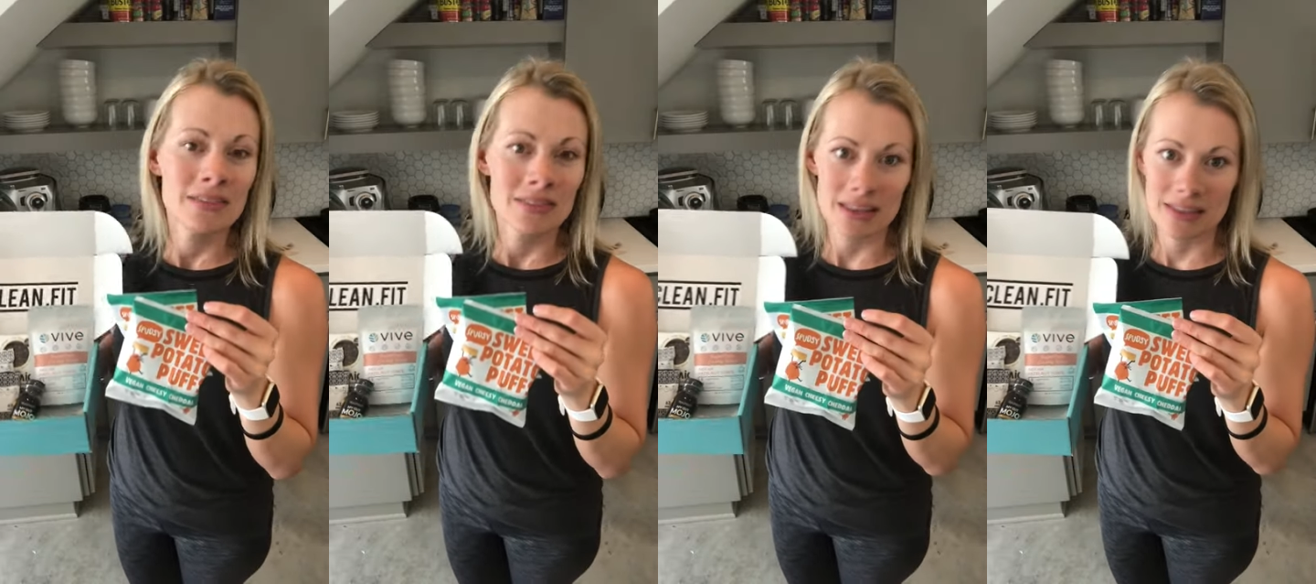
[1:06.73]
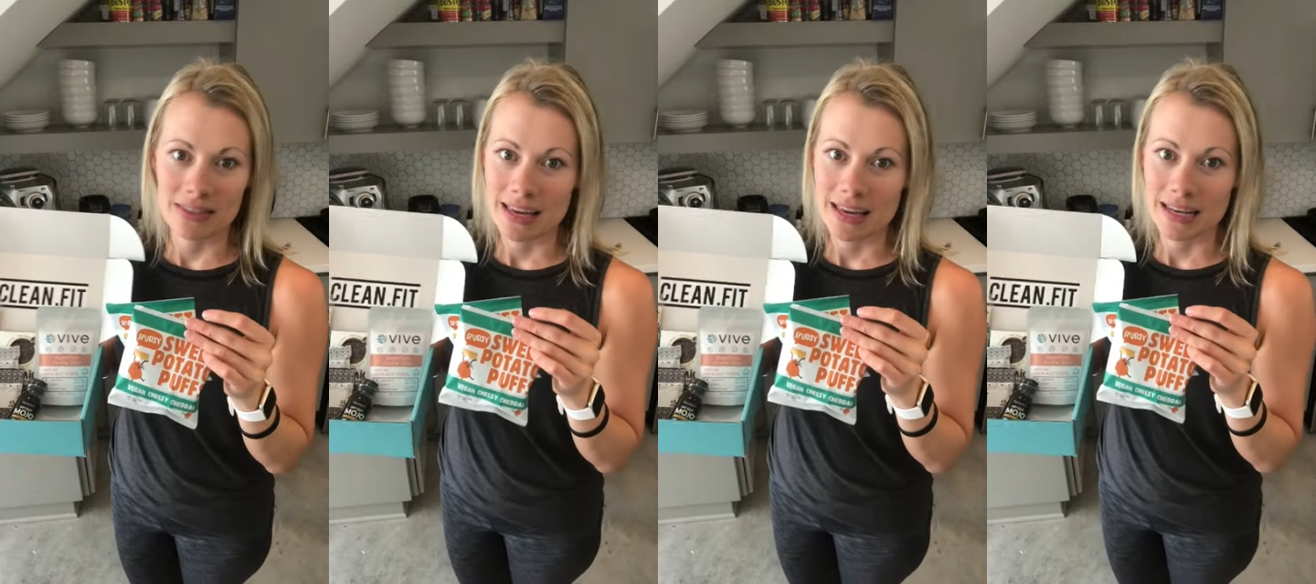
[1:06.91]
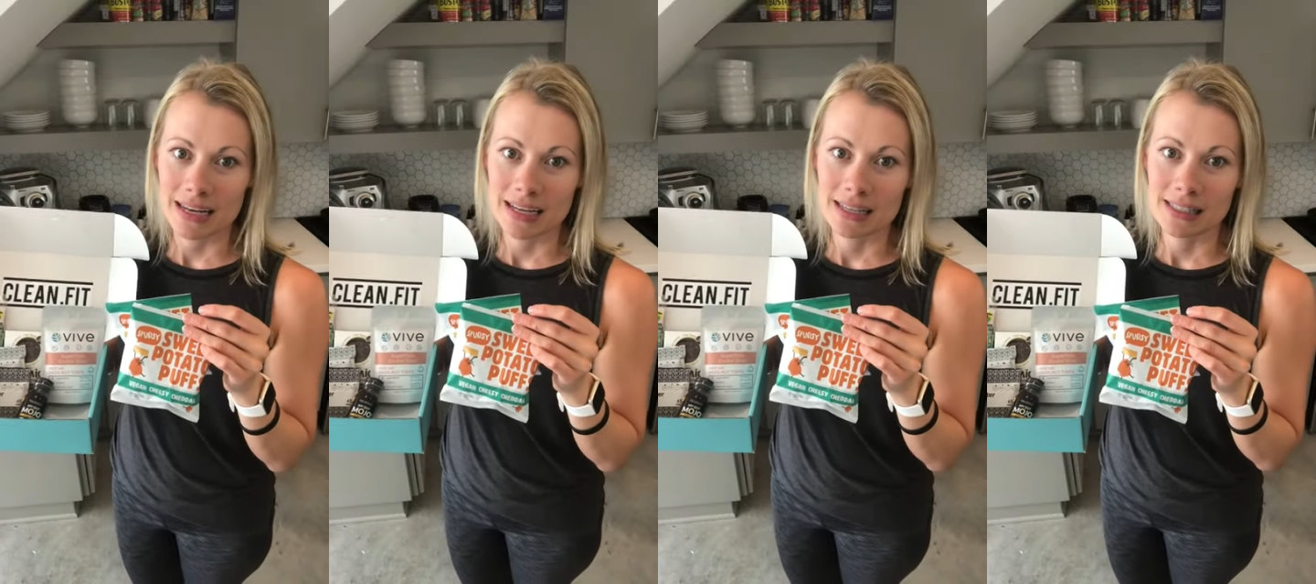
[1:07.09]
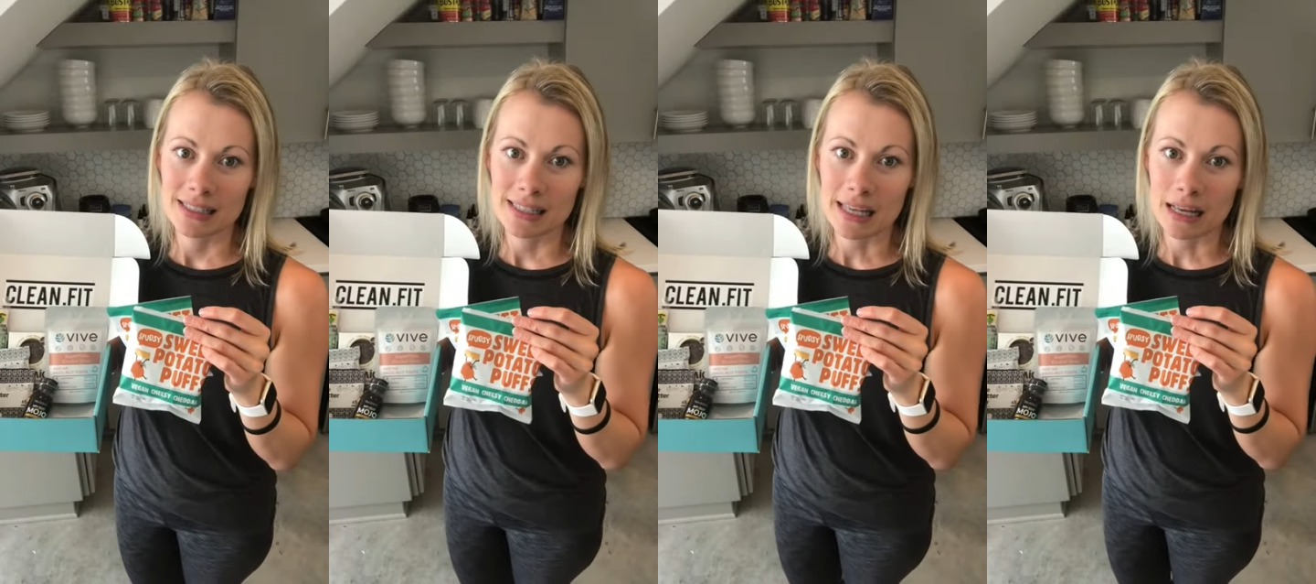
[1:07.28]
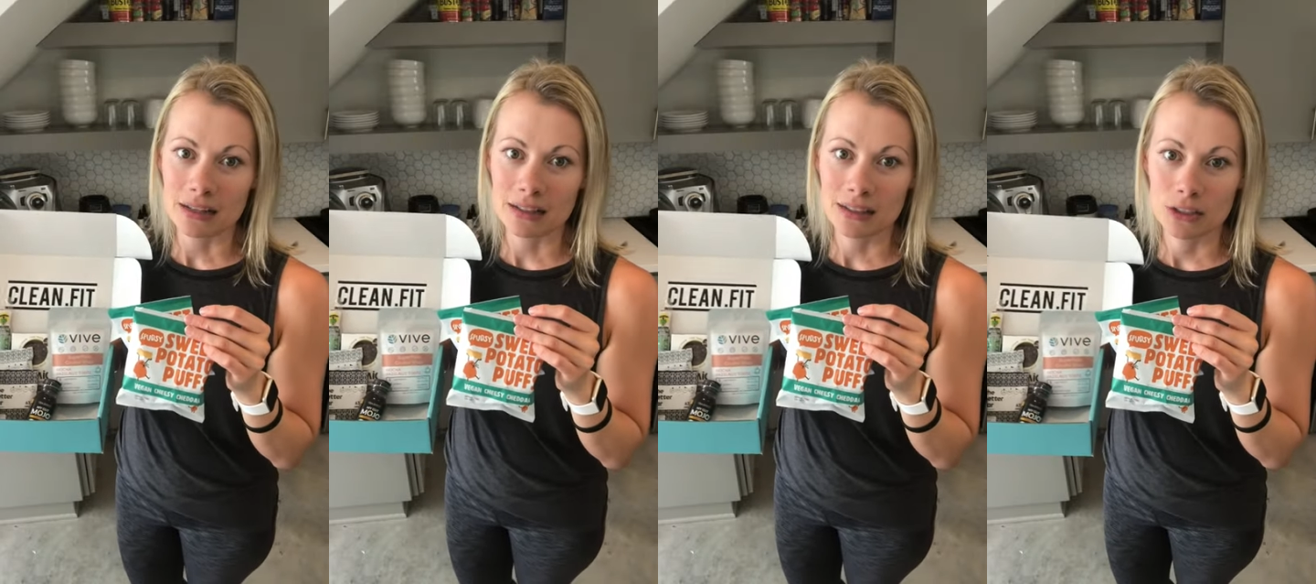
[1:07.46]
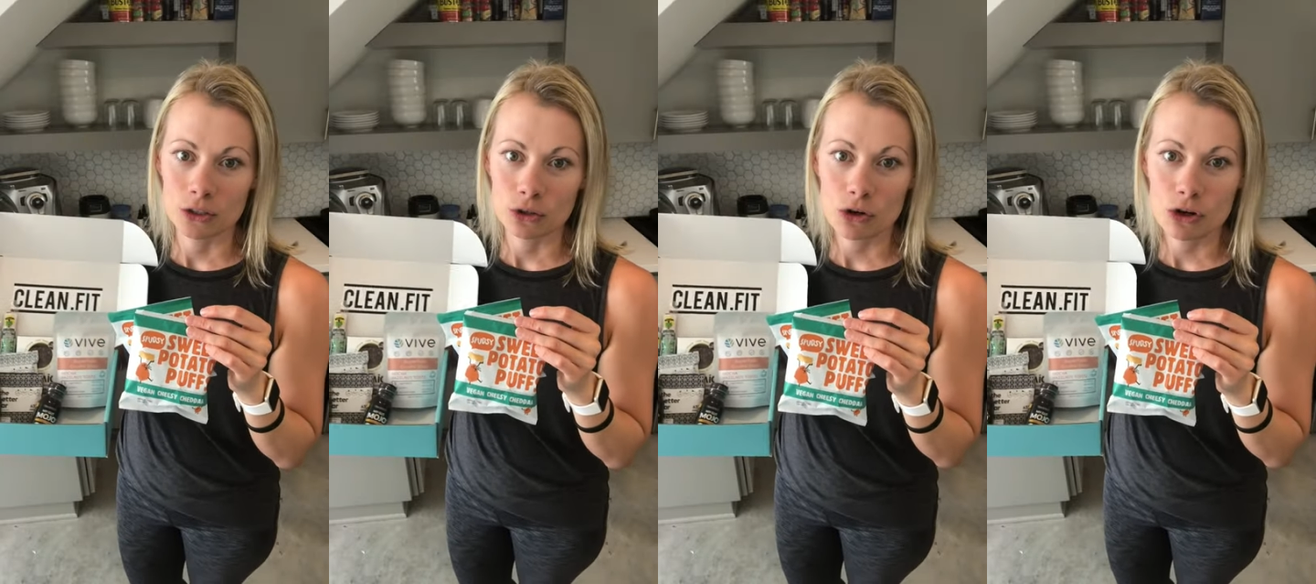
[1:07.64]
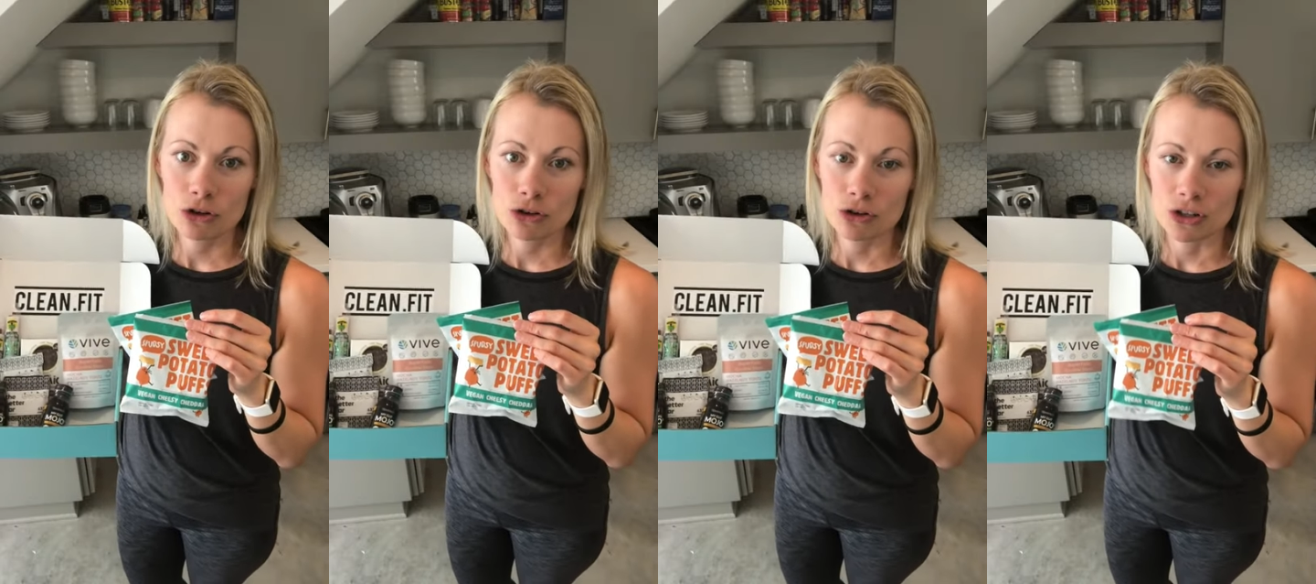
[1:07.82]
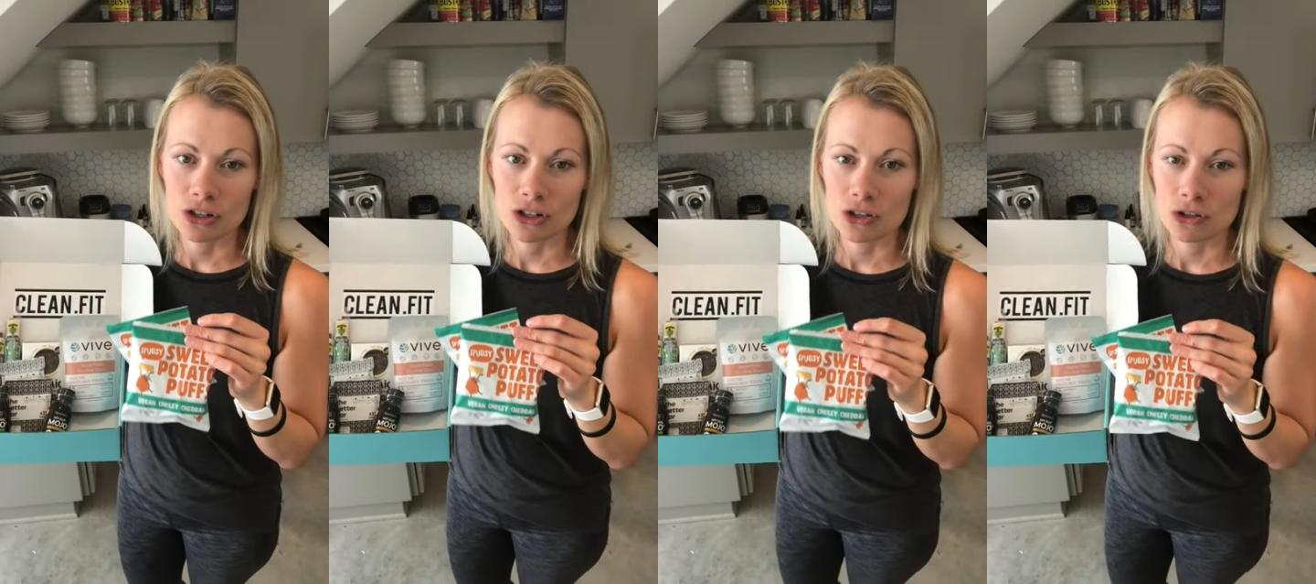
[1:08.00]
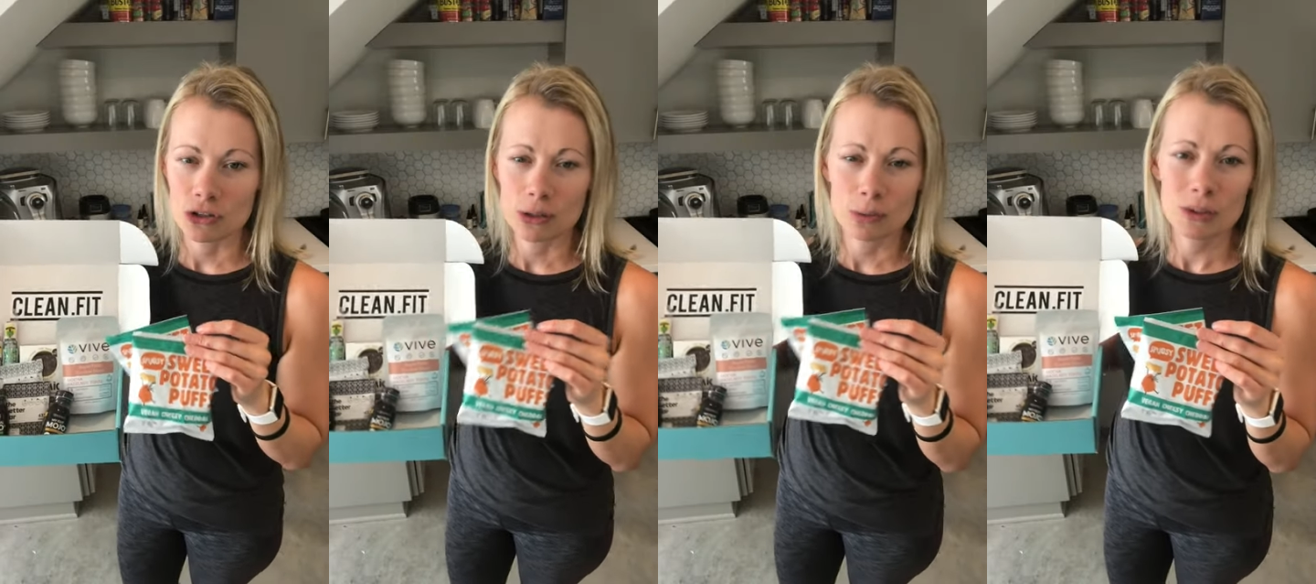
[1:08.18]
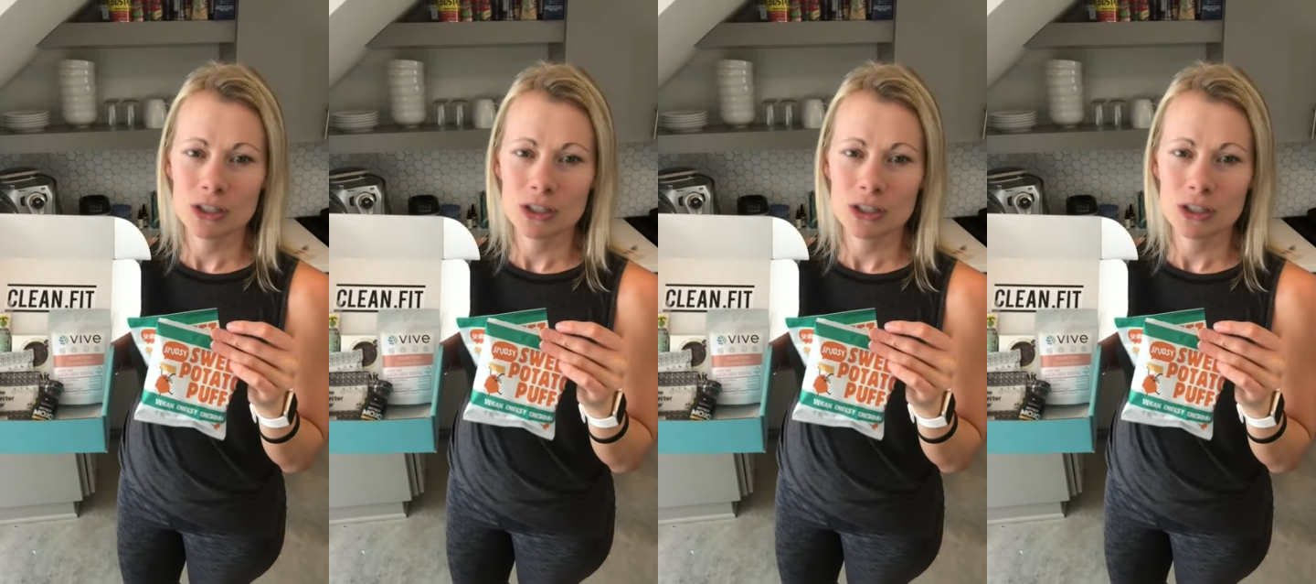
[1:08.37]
that they can sell in the grocery store,